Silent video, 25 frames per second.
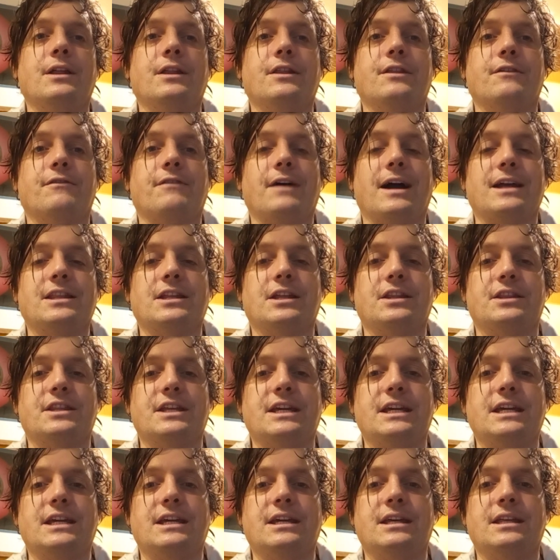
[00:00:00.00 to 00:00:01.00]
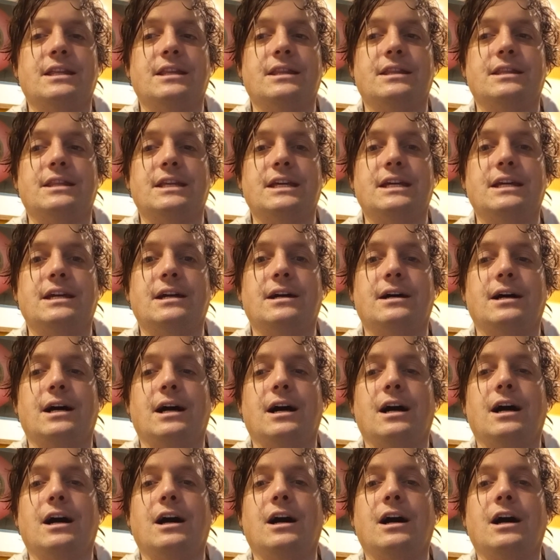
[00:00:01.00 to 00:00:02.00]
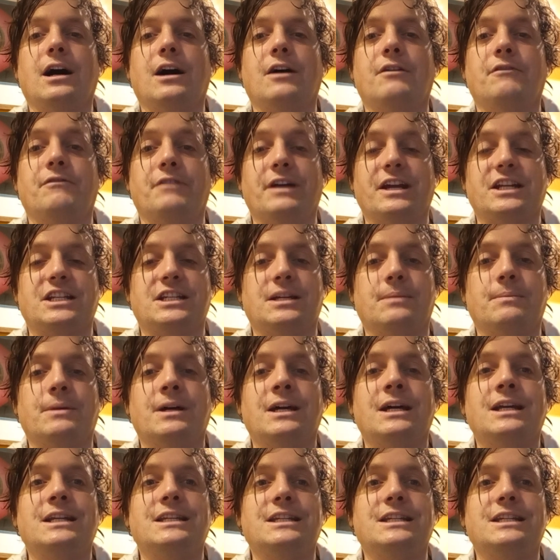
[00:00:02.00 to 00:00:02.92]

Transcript: the fact that the victim